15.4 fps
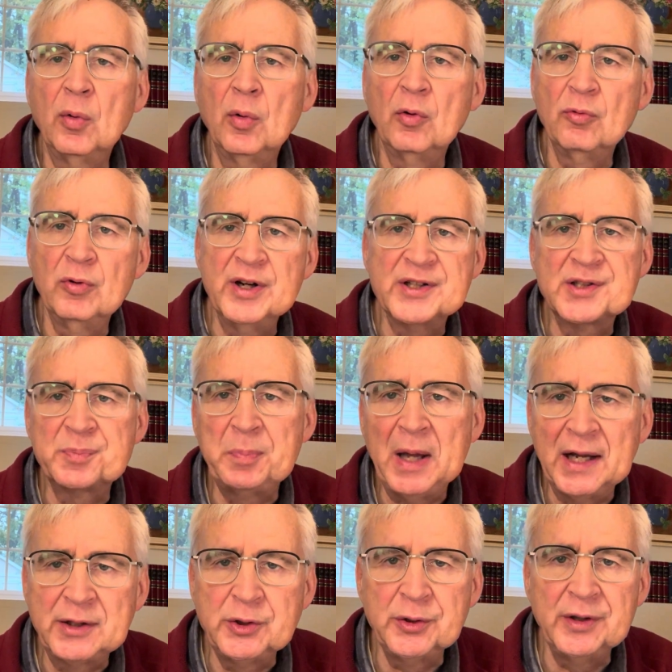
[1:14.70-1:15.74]

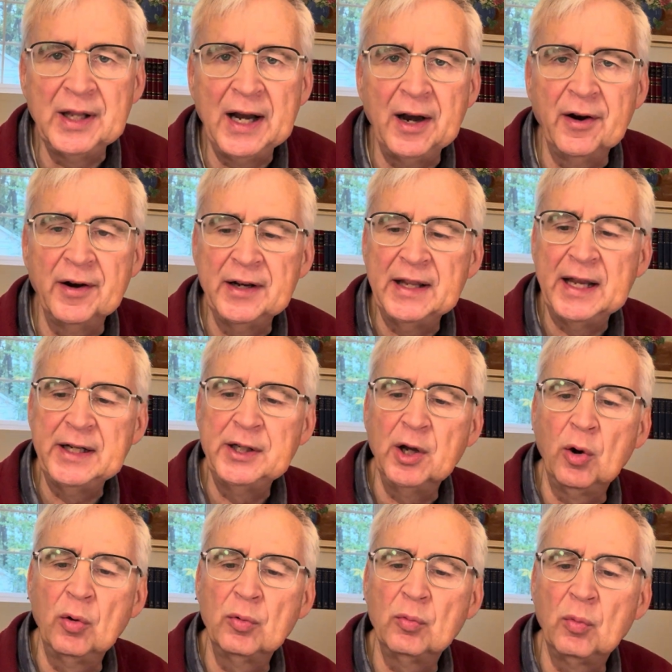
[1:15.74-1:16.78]
respect you there and they
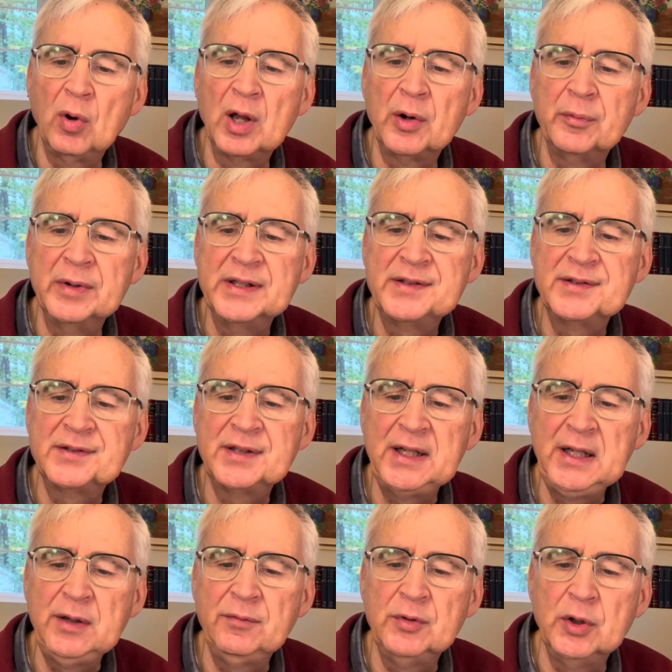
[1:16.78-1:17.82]
don't want to
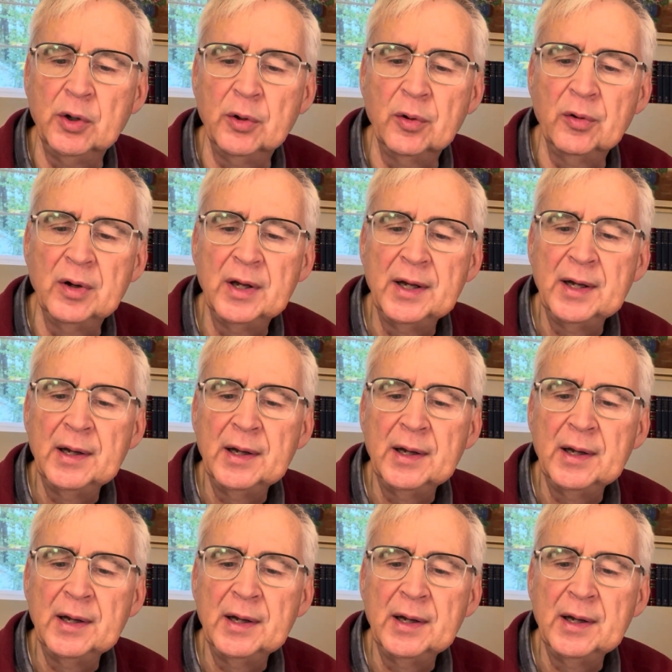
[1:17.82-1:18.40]
receive you?